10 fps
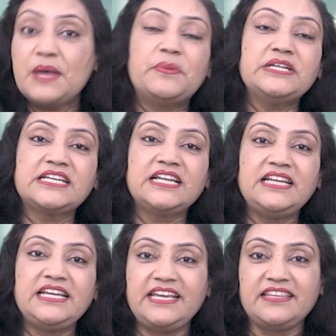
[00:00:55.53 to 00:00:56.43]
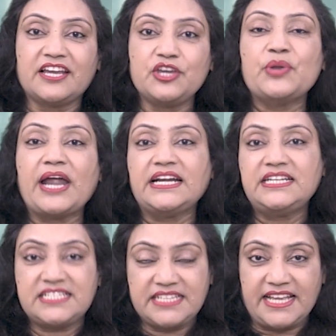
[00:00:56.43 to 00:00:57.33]
particularly in the United
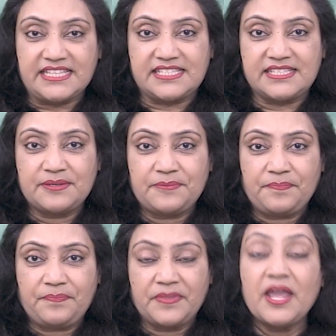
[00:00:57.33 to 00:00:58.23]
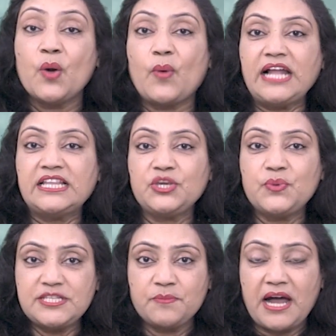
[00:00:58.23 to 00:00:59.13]
States. While the
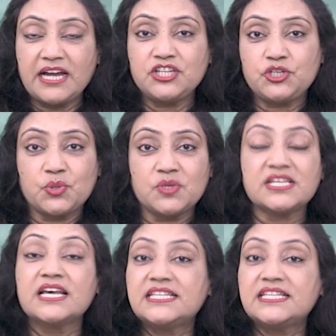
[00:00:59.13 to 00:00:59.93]
US market shows